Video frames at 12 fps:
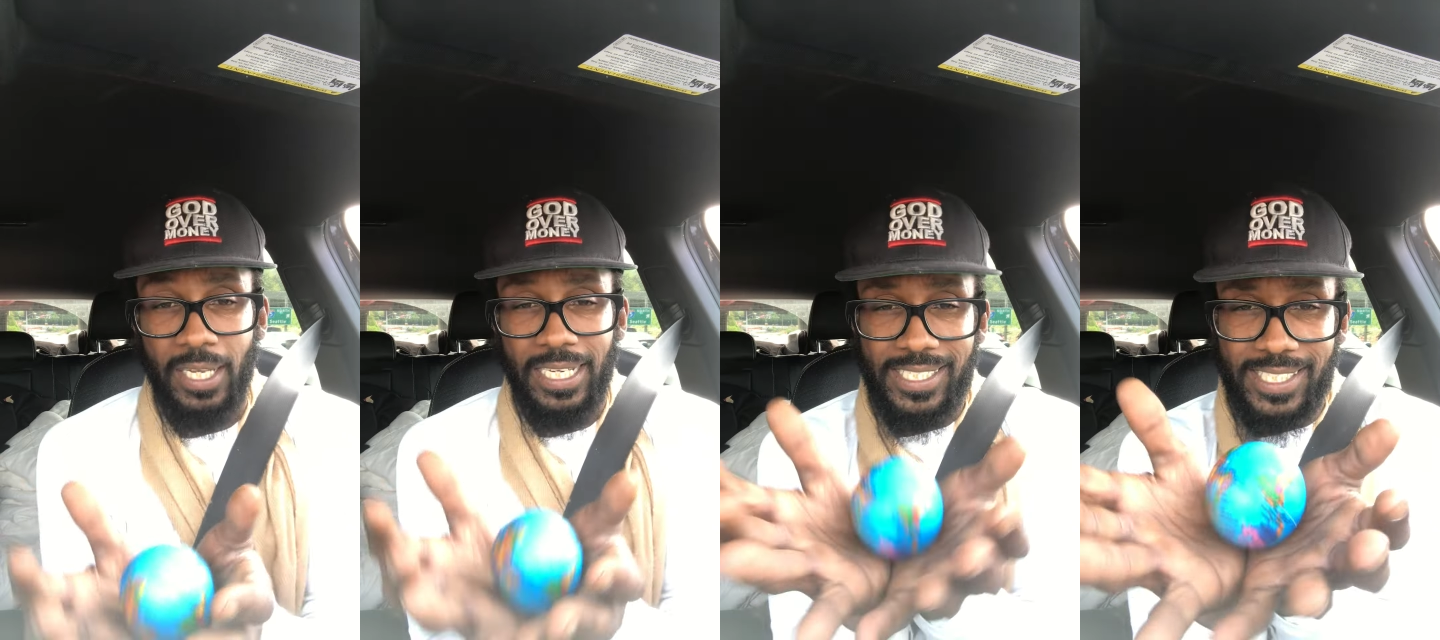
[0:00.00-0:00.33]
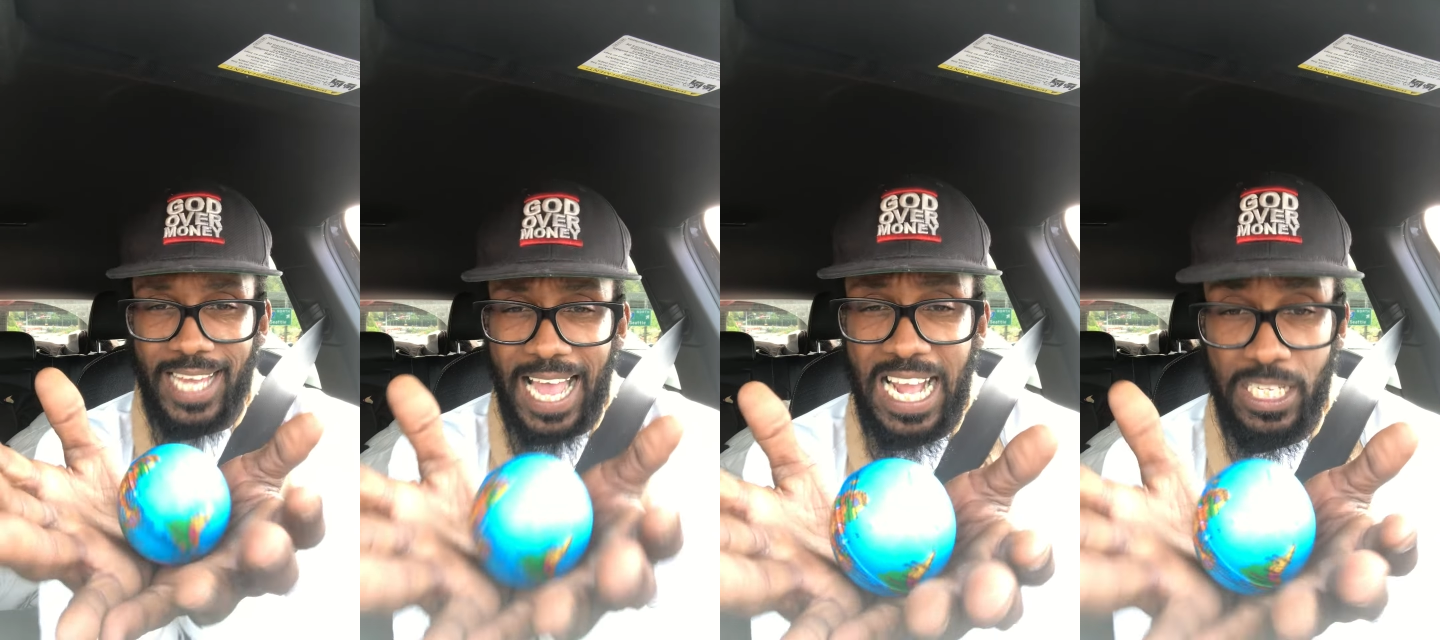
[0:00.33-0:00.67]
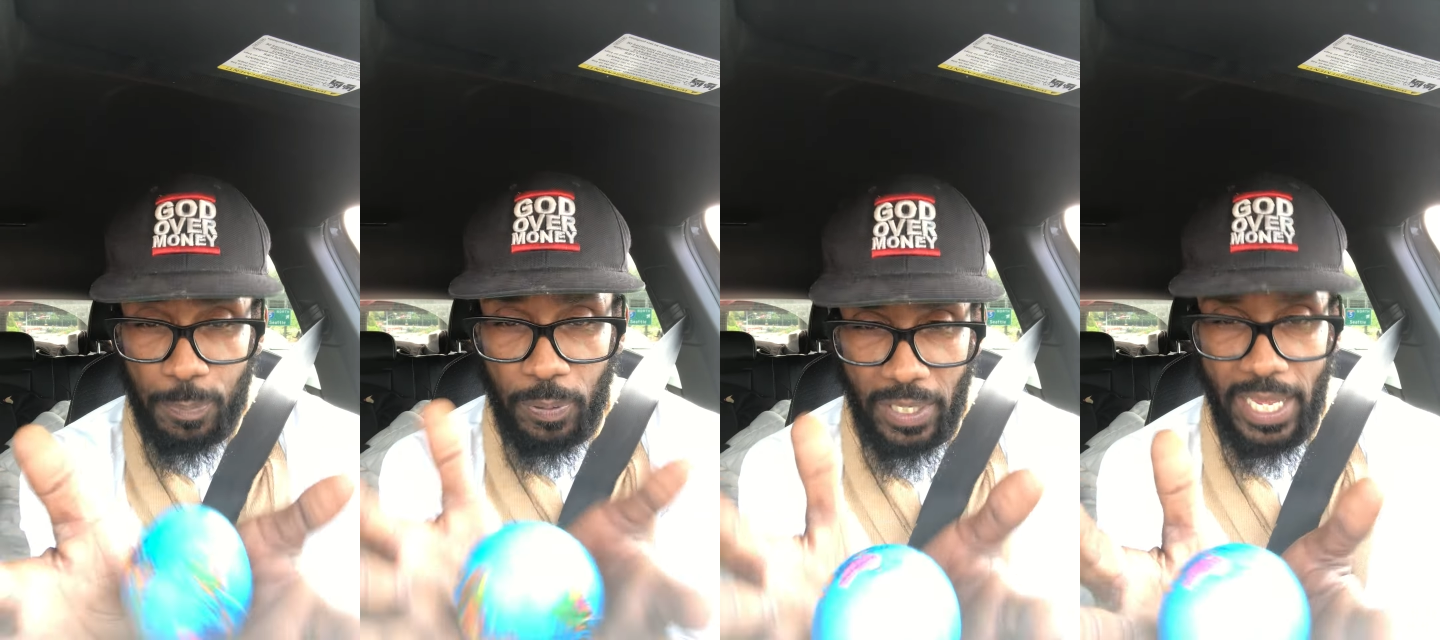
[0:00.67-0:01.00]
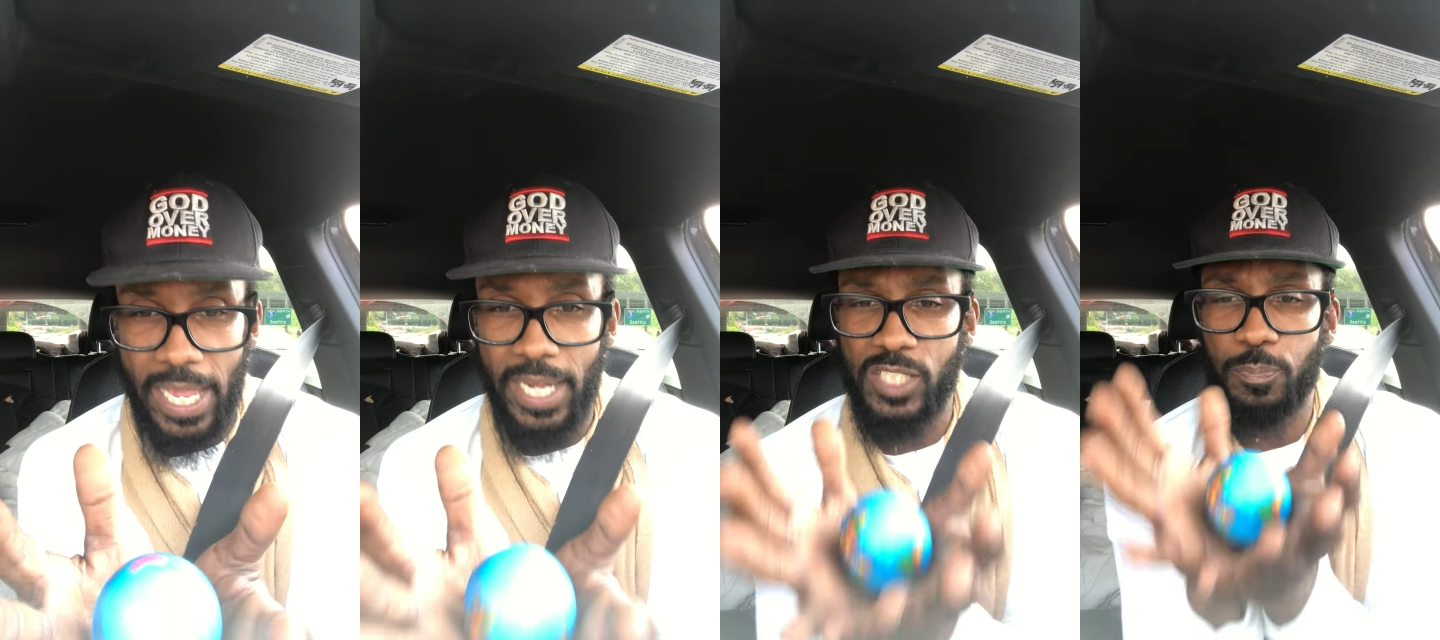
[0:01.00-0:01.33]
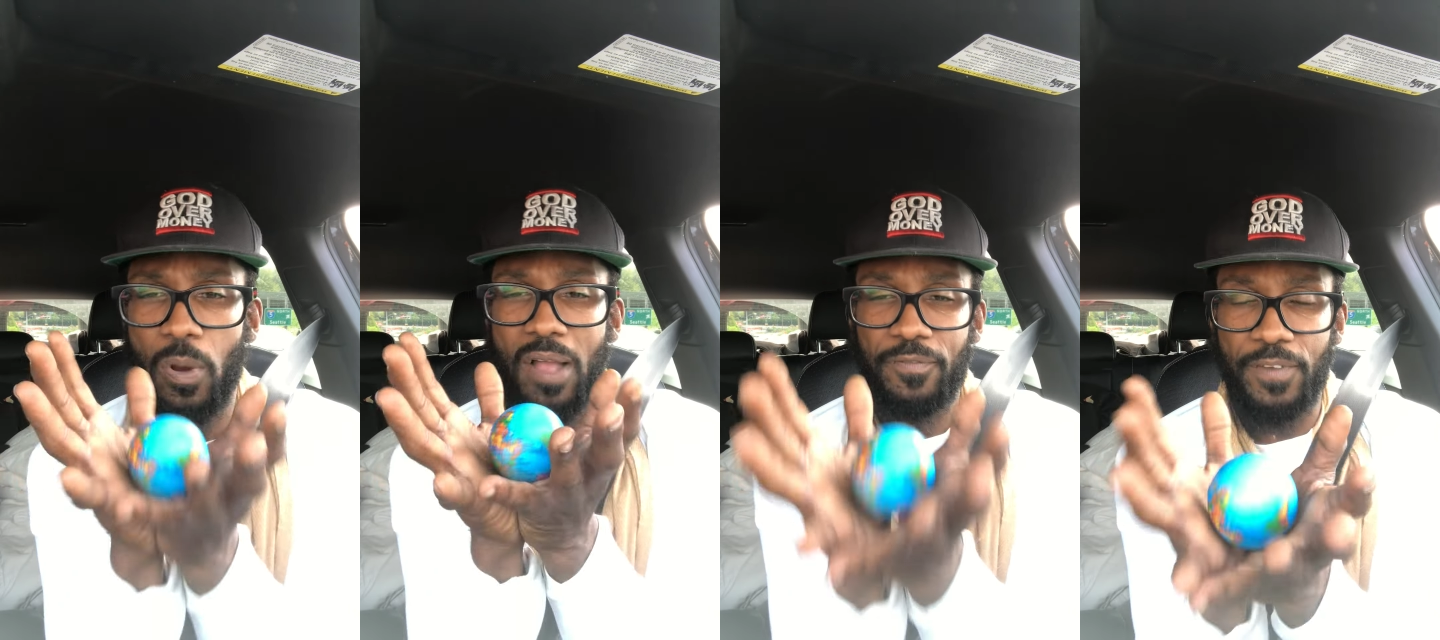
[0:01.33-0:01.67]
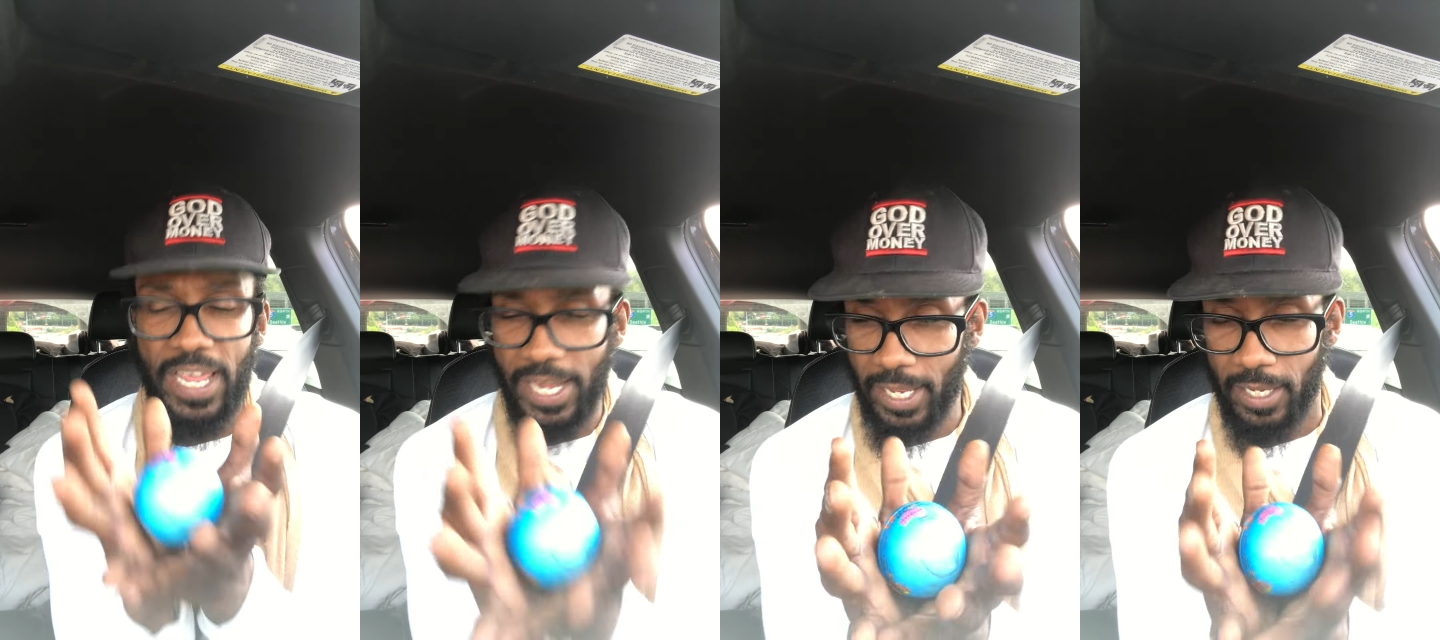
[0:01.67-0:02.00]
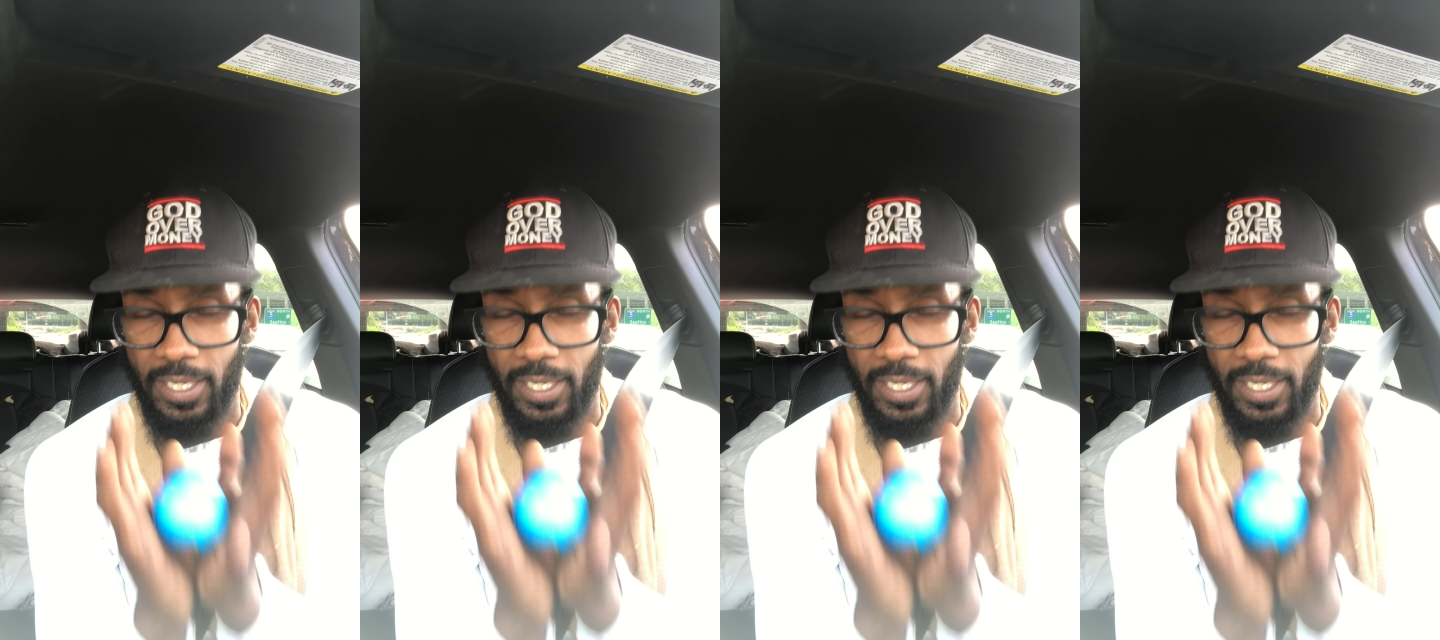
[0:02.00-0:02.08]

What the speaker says: It's God's plan, it's prophetic.